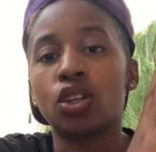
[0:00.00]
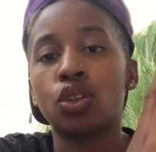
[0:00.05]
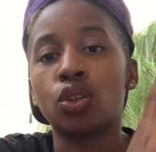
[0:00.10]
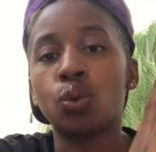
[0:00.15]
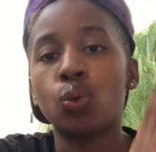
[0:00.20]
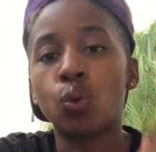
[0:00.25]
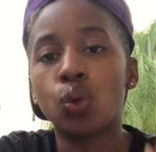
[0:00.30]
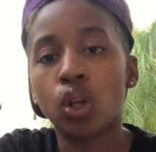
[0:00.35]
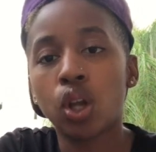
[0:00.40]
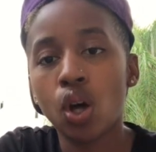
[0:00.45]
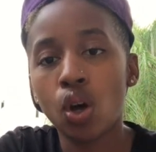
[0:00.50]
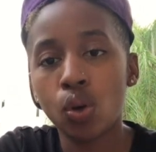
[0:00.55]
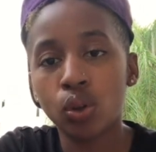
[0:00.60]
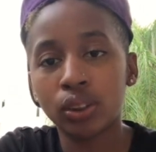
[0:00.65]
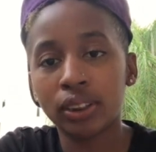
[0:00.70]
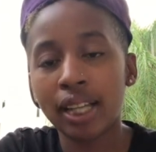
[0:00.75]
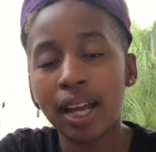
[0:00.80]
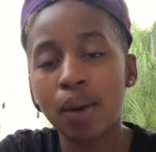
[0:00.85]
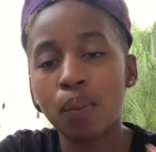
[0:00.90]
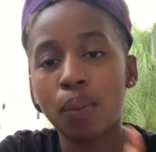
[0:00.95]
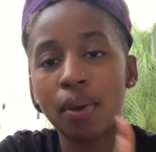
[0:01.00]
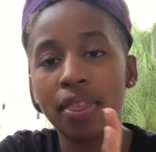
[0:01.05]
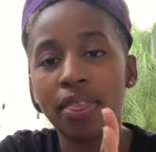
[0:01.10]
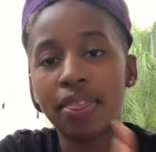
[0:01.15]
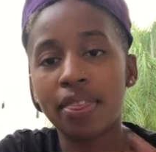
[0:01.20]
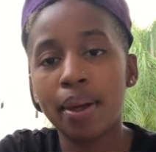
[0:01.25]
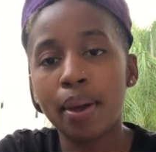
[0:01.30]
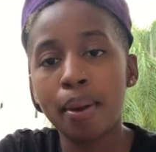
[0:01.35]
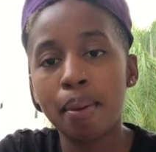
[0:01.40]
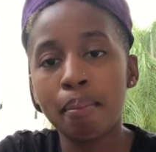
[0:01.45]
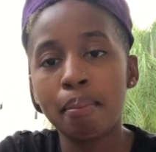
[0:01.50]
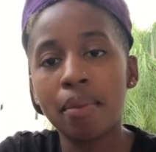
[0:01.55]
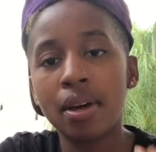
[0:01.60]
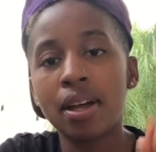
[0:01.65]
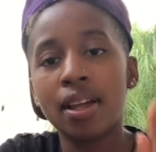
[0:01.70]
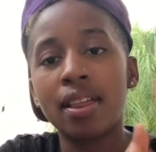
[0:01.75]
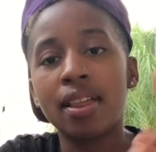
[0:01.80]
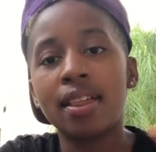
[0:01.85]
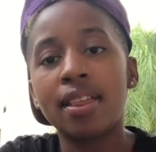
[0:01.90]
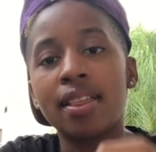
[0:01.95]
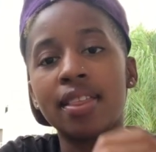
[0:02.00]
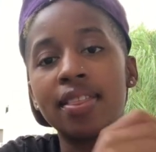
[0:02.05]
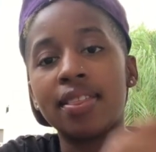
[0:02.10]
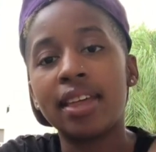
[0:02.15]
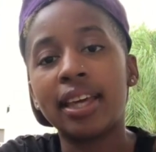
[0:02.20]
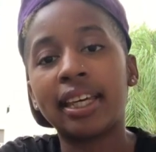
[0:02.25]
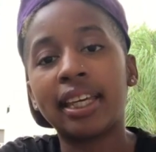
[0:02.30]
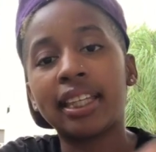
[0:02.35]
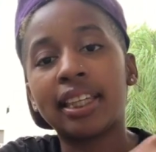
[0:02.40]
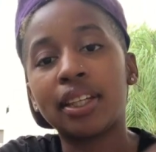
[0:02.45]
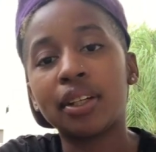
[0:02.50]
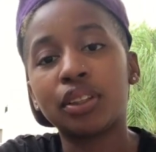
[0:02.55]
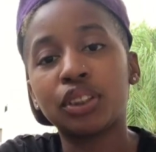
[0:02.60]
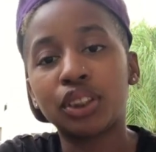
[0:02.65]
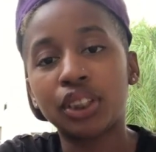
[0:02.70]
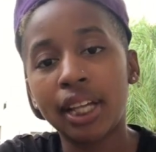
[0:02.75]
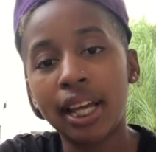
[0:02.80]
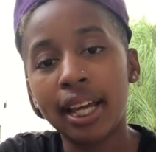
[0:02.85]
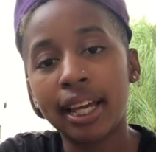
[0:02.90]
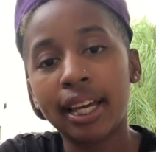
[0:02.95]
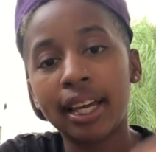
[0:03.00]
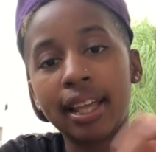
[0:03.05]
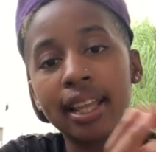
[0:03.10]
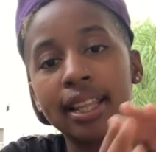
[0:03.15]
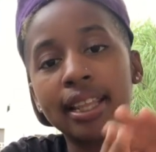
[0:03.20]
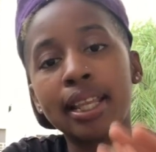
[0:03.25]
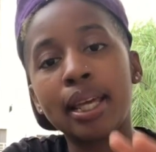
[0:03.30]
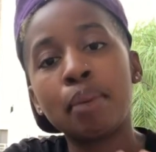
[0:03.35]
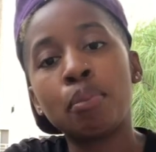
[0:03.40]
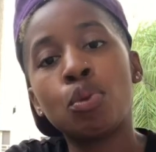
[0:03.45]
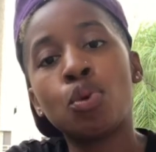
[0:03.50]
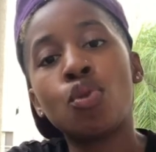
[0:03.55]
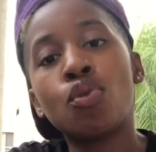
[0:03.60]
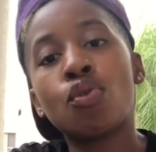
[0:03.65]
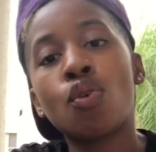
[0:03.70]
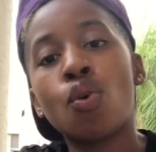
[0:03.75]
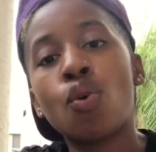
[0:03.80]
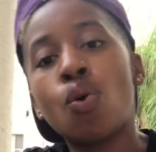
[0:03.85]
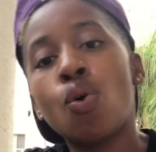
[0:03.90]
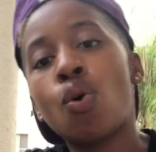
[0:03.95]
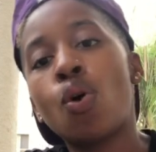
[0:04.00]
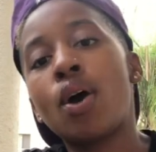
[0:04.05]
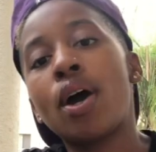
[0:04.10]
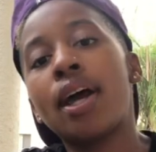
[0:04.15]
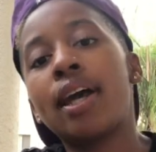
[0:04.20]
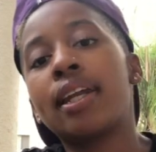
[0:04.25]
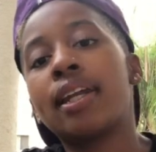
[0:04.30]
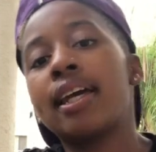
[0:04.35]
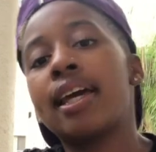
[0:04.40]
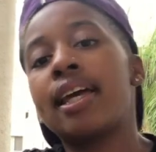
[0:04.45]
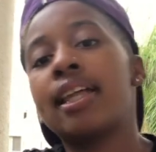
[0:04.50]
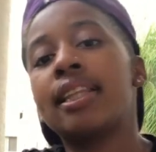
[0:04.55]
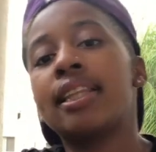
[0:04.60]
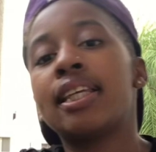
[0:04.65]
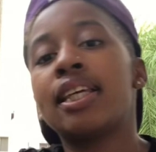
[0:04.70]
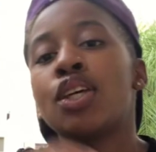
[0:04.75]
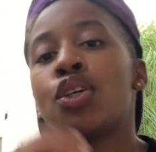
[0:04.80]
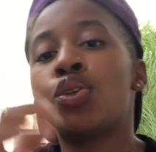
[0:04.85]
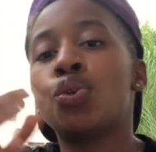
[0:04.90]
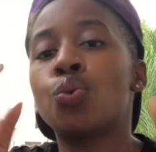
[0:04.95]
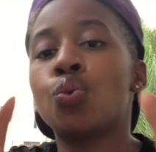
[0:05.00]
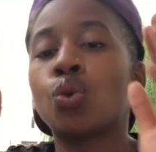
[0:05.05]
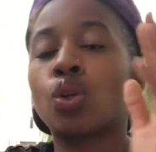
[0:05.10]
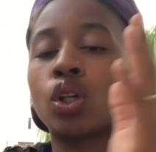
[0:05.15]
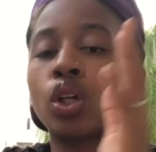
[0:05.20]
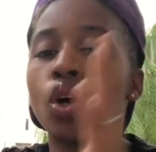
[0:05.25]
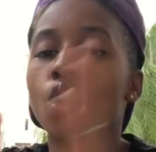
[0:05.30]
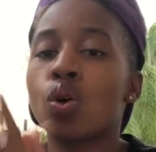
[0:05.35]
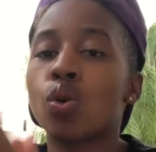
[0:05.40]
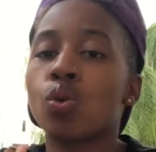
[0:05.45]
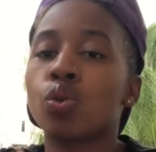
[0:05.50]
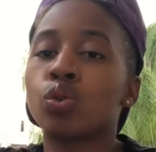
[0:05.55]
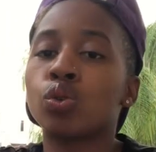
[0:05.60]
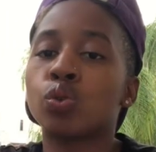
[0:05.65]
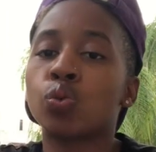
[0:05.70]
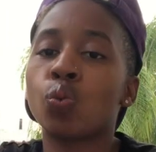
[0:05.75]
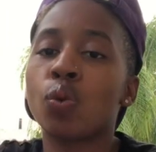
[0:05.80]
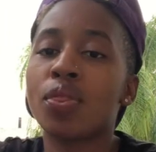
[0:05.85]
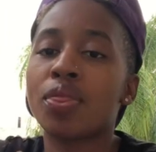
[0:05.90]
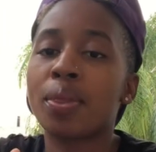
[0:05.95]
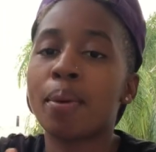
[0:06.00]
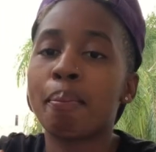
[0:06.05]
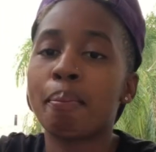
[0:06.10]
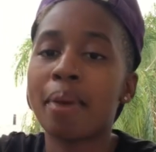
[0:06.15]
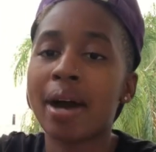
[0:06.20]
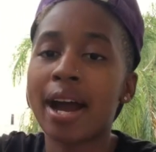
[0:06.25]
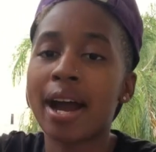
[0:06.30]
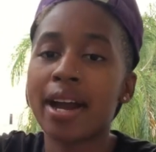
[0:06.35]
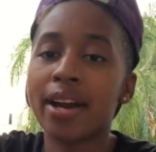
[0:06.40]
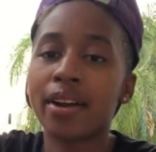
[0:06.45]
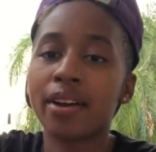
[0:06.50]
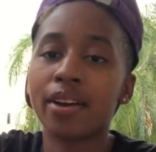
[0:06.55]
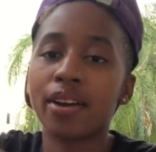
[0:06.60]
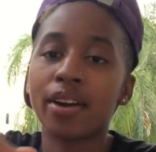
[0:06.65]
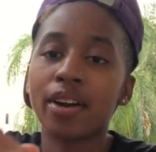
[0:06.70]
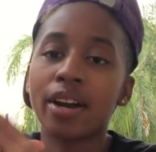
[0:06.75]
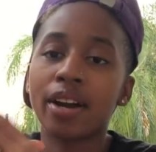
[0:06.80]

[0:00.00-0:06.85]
You close that with them, they get their check, they move on, and then you close with the buyer,